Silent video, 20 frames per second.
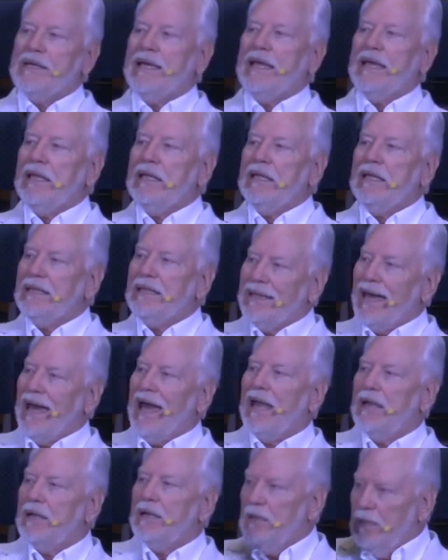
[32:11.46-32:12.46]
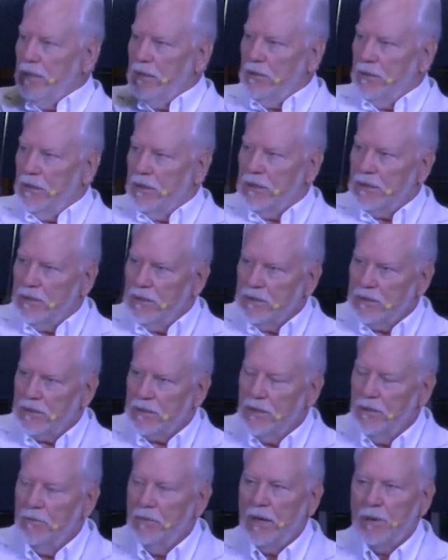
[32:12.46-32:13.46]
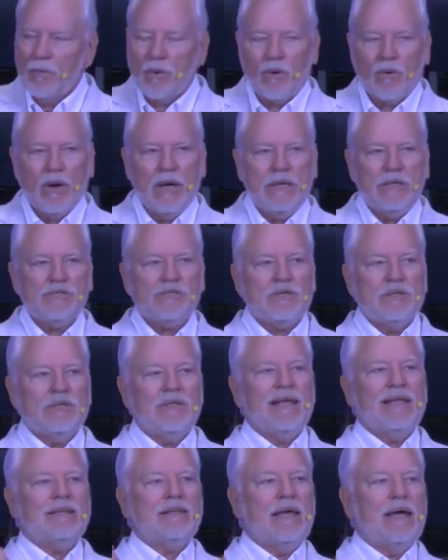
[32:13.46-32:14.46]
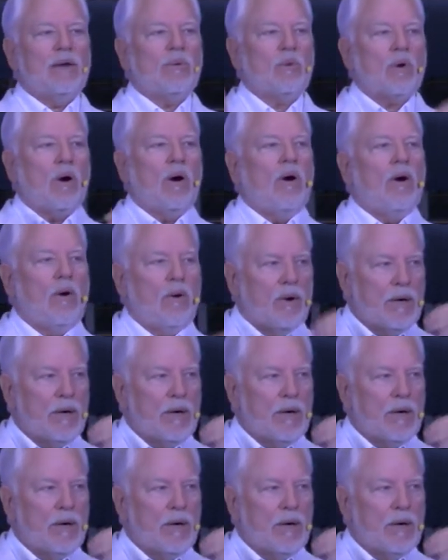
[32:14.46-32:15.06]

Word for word: in that commemoration that they were all